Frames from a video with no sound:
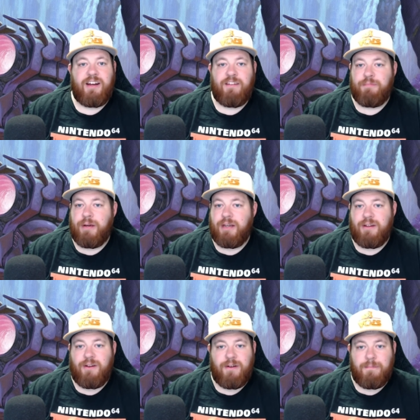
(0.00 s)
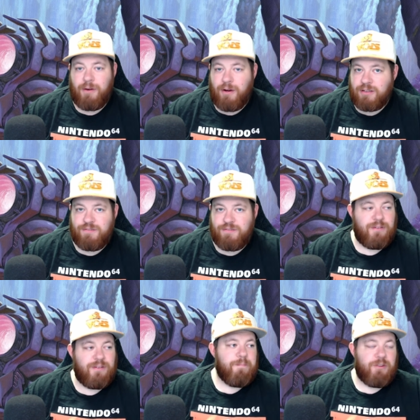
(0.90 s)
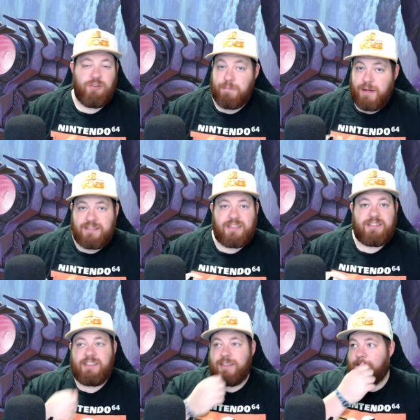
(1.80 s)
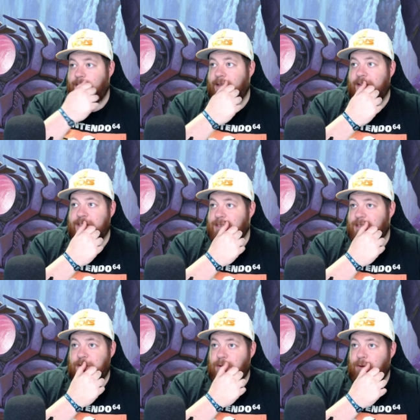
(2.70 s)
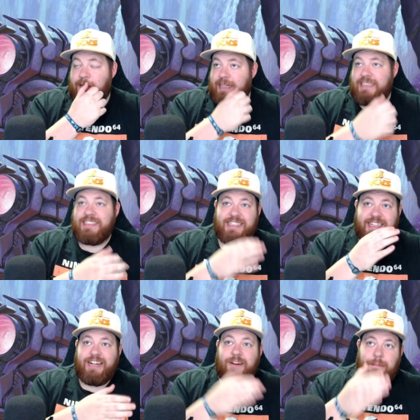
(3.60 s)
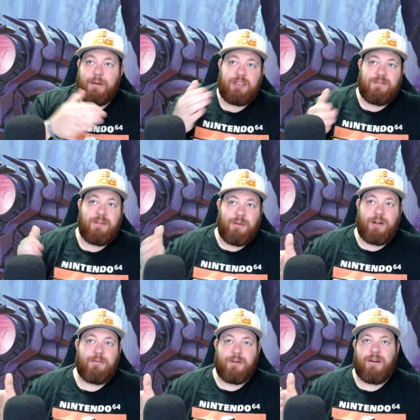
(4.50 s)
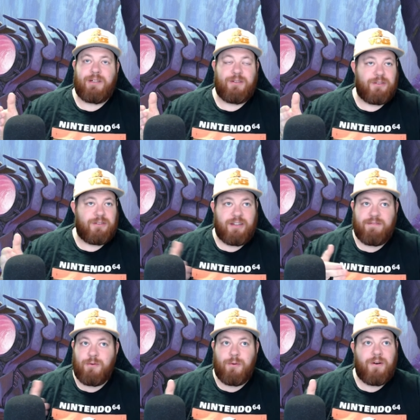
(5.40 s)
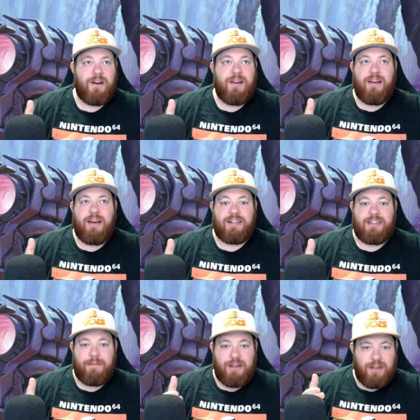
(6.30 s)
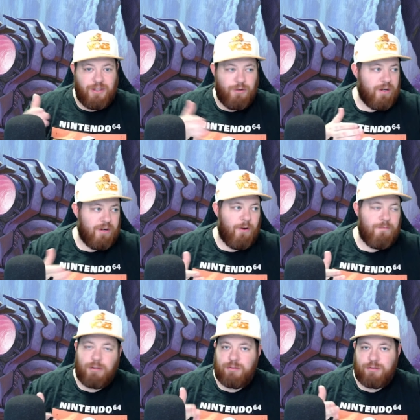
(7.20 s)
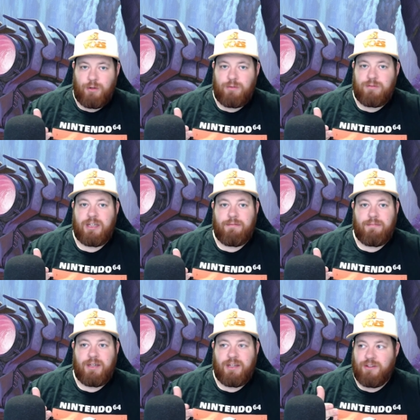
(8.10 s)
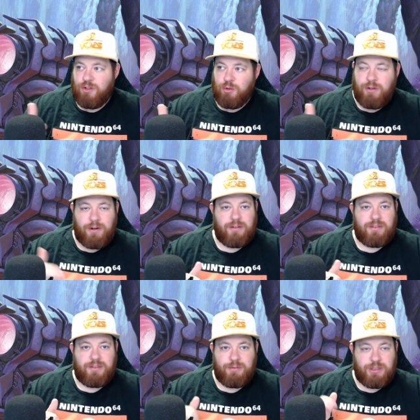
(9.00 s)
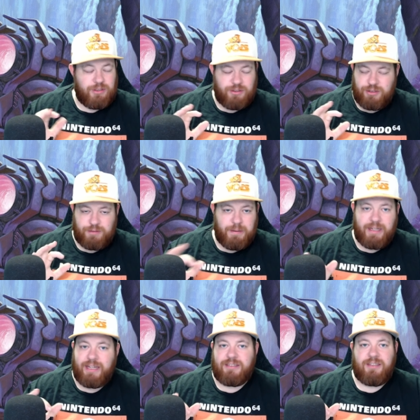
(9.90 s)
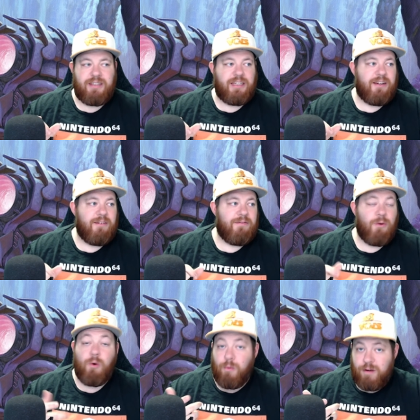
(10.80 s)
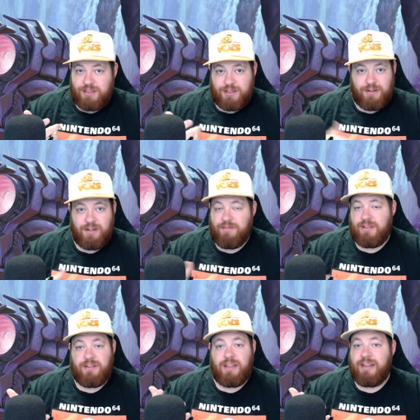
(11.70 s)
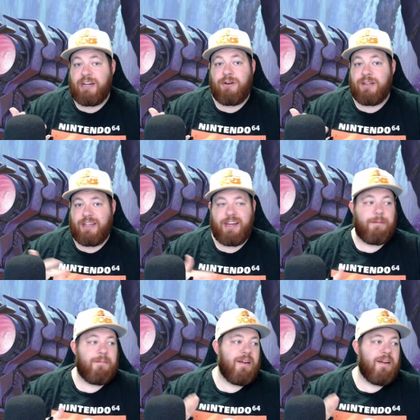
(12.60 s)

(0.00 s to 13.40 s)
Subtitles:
I've played it on Moxfield, just play testing it. It is so quick and easy to get out a bunch of unblockable creatures, like 4 at a time. You could almost ult him in 2 turns, which is just bananas to think of, or 1 turn if it's later in the game.